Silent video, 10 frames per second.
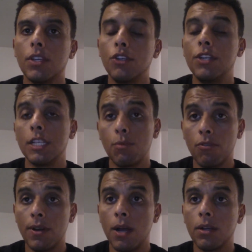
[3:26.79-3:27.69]
you're desperate
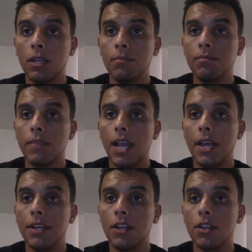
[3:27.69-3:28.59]
for an outcome
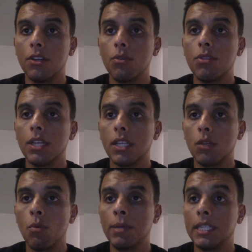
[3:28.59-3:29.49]
and you think that
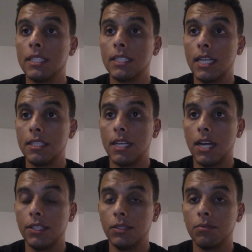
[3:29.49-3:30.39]
the women can sense it
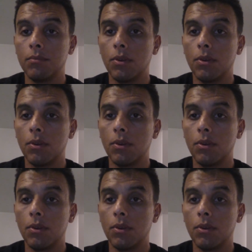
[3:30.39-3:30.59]
on you.